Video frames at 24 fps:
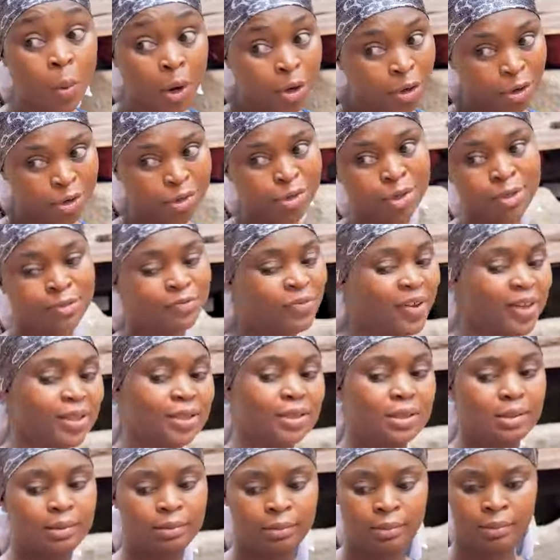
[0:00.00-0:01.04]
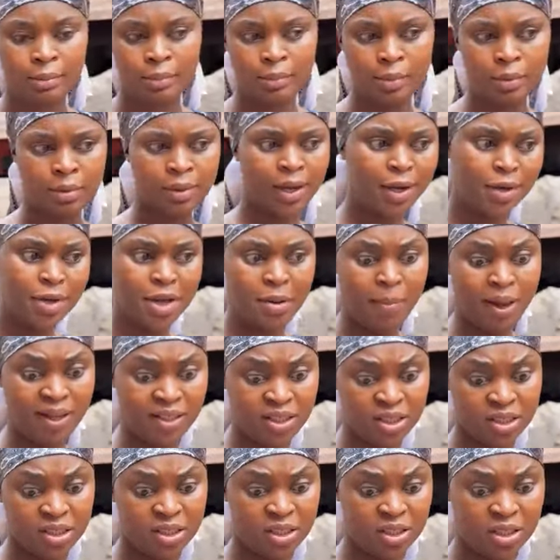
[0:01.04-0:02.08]
I want your son first. Can you
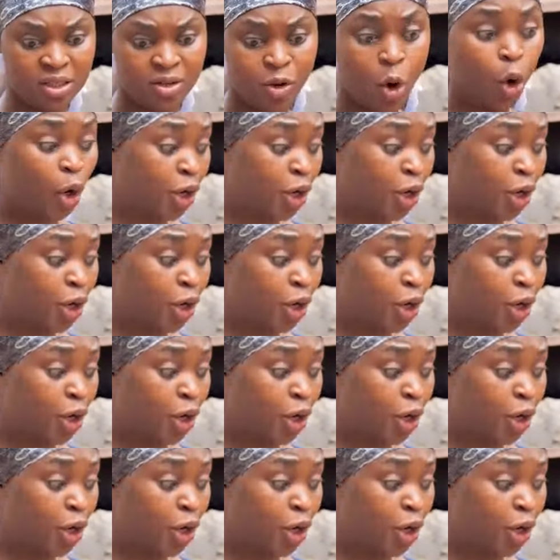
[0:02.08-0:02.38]
imagine?